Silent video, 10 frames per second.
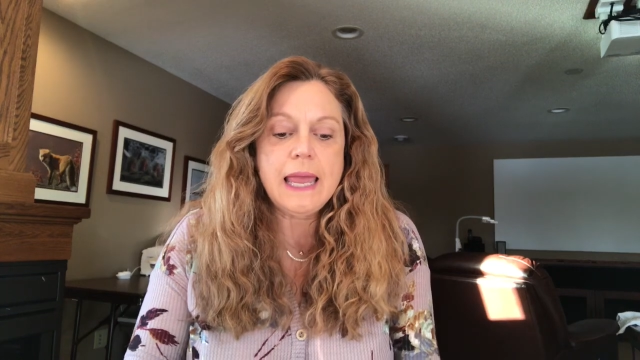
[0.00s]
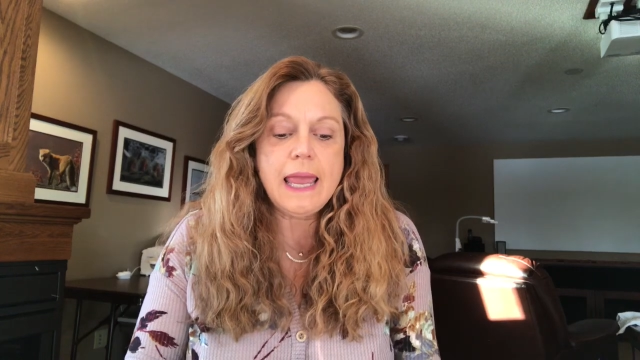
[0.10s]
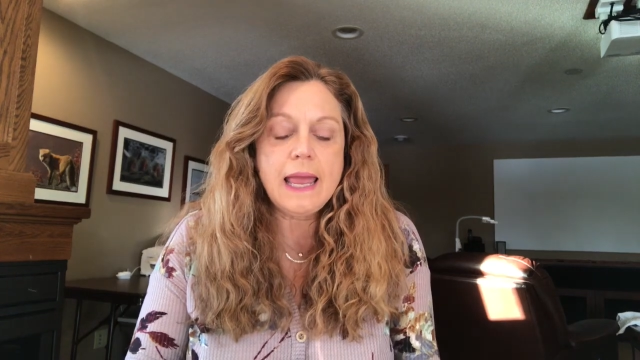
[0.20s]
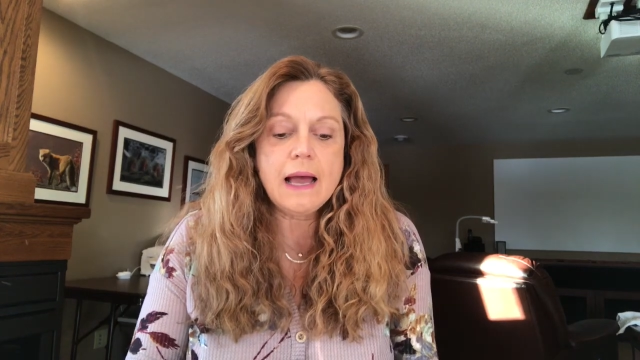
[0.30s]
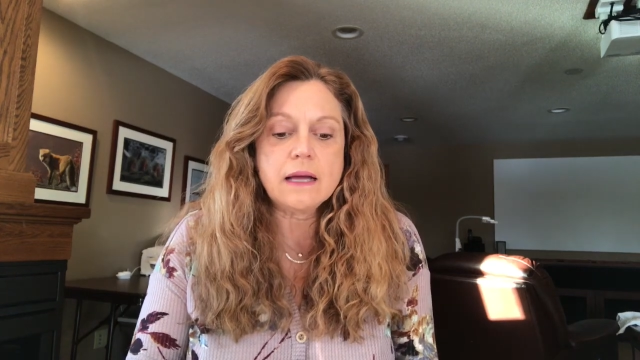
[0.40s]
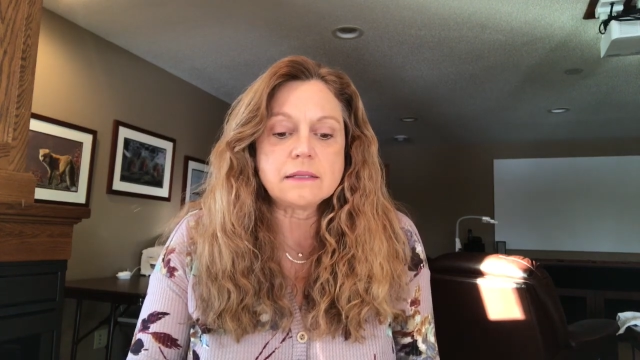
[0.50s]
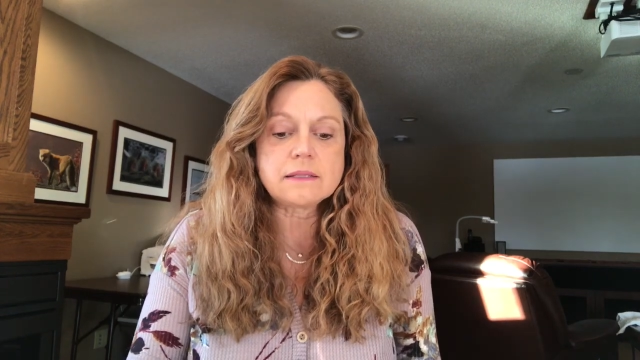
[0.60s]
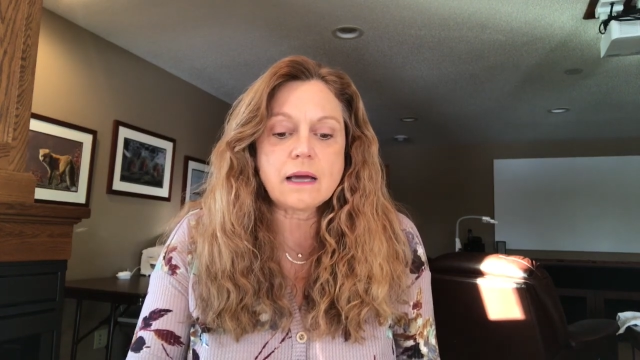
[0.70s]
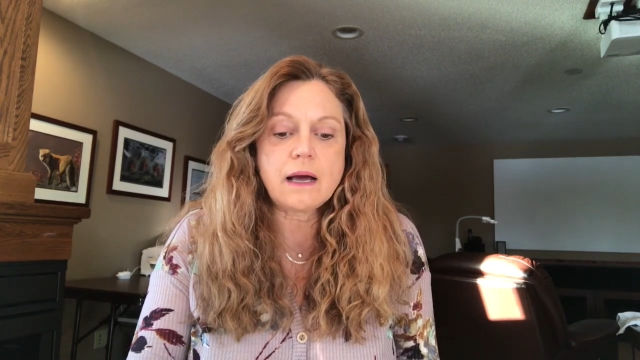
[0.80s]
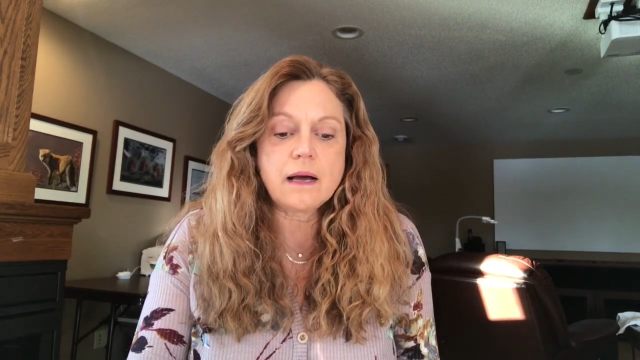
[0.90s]

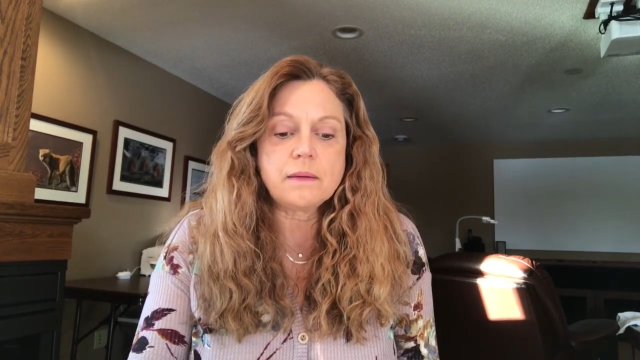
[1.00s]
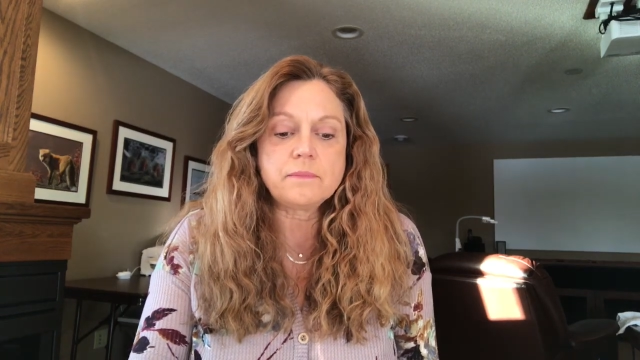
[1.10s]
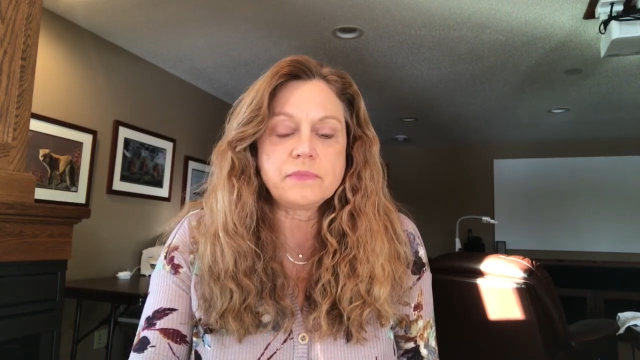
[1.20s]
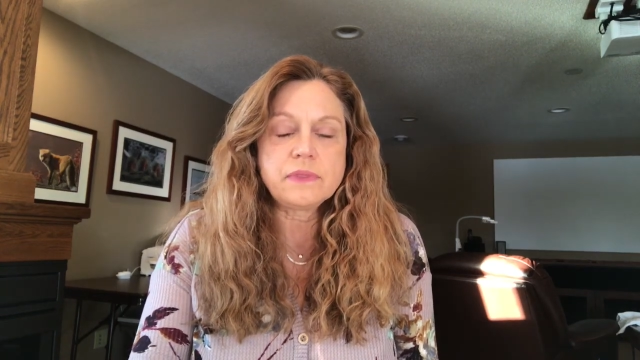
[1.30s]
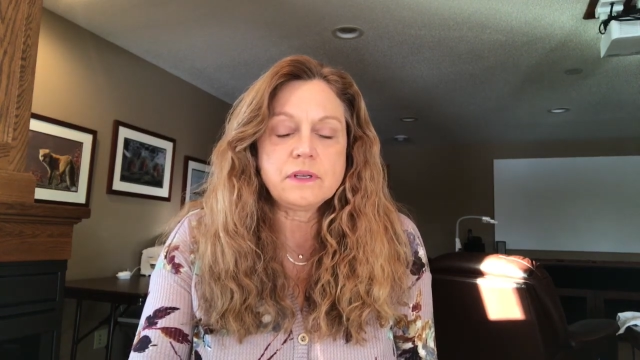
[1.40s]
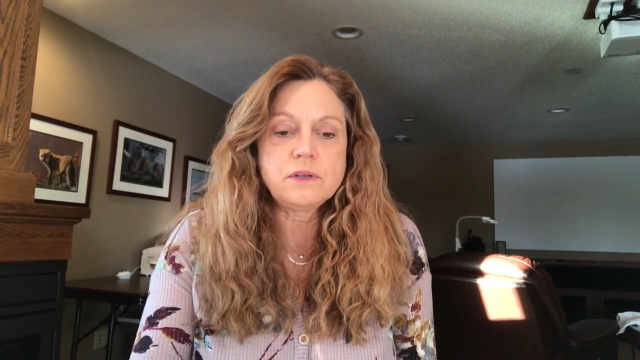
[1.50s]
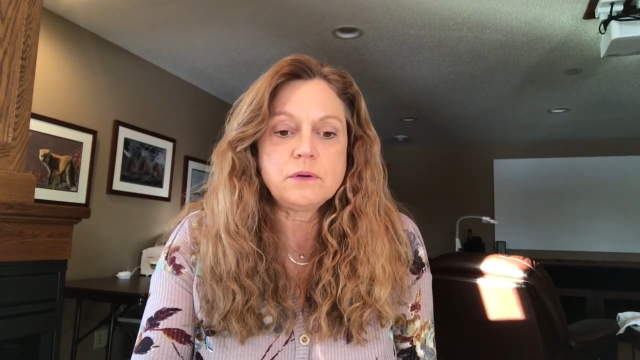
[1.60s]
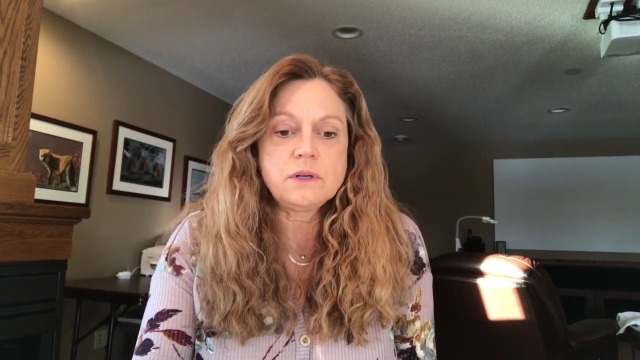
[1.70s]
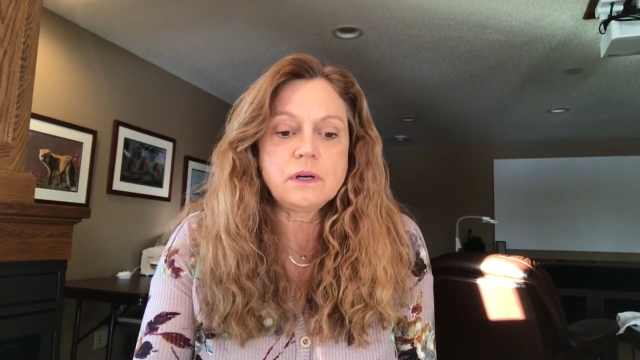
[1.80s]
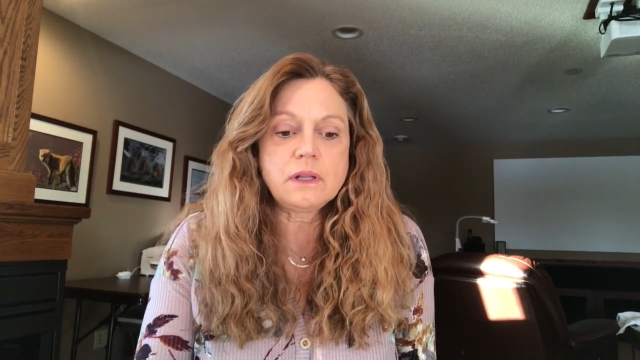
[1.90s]
and a
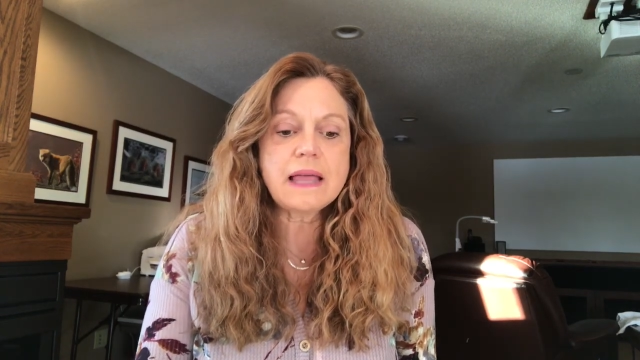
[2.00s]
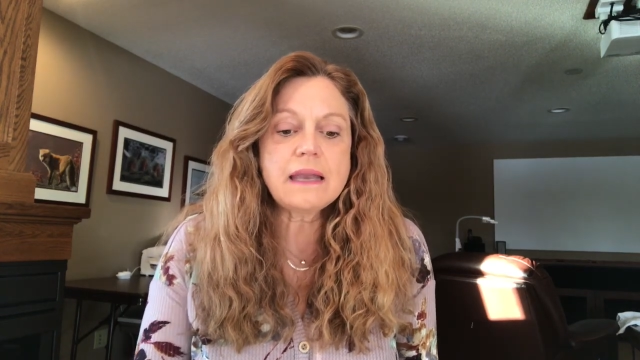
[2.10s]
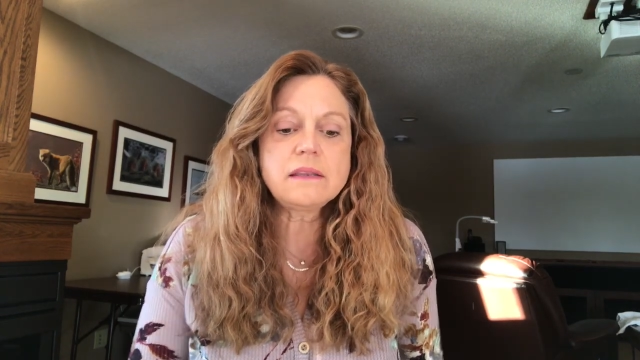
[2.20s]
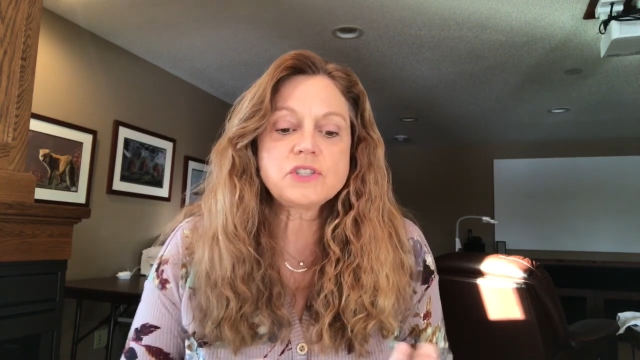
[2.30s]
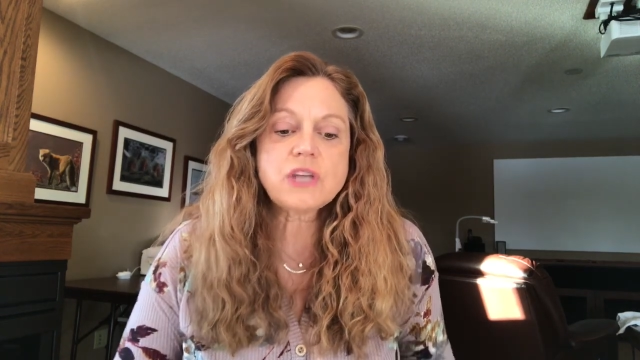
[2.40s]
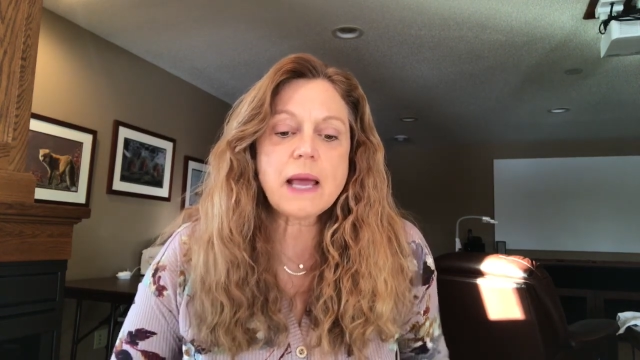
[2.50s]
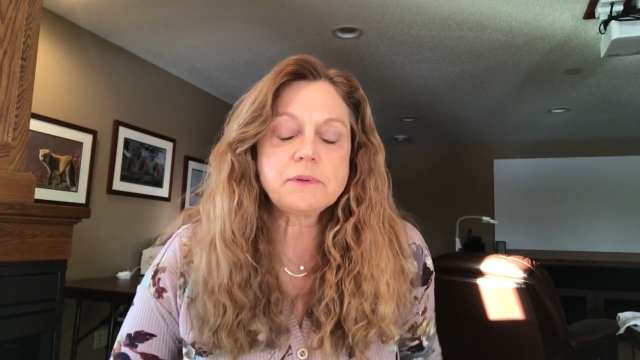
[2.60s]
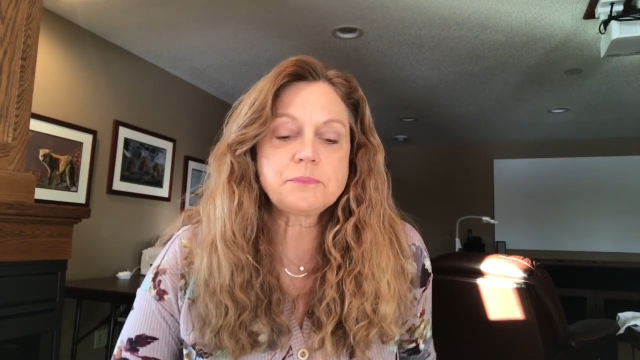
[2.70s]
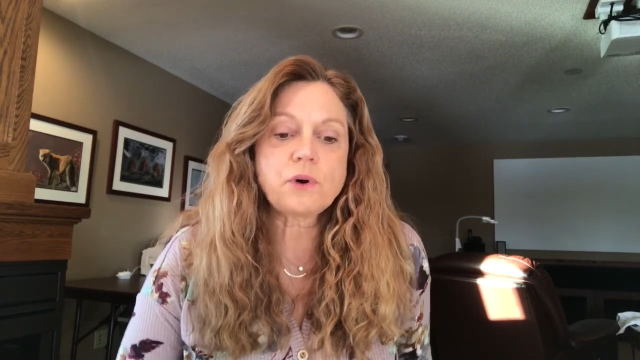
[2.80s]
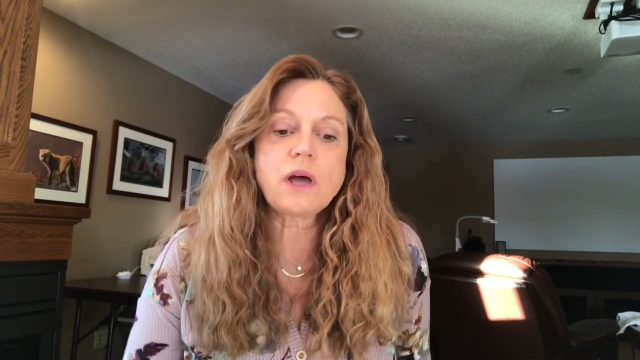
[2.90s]
lot of the
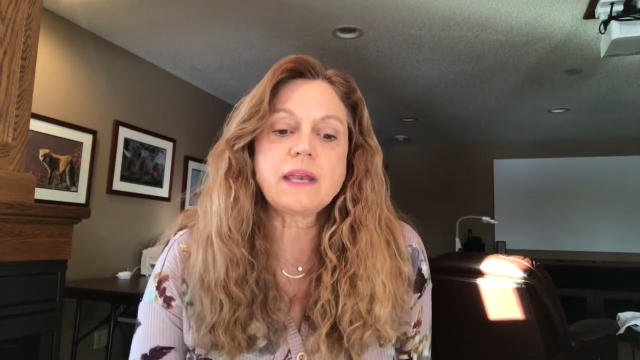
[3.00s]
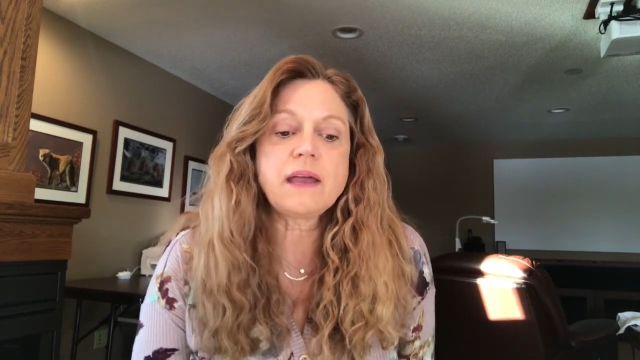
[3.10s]
shops brought